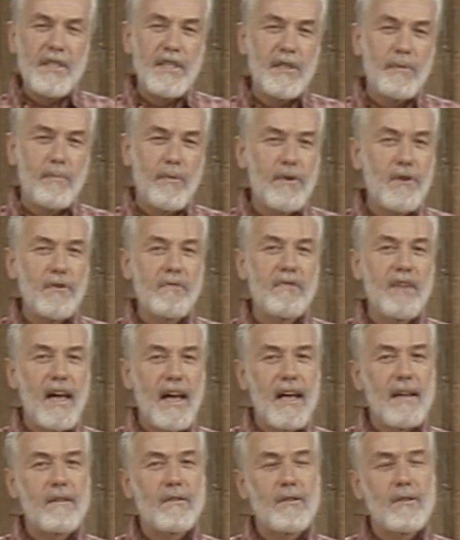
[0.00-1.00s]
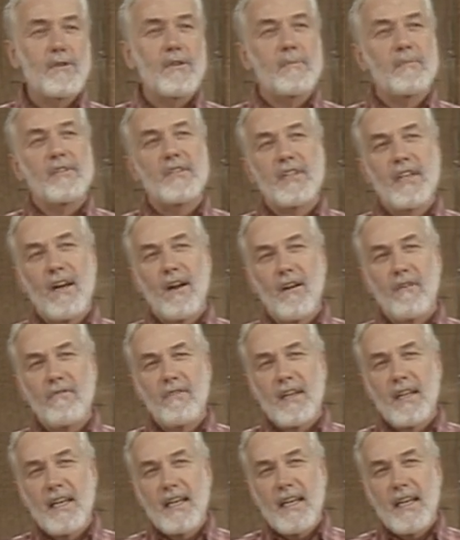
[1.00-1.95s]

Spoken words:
he's proved that to himself,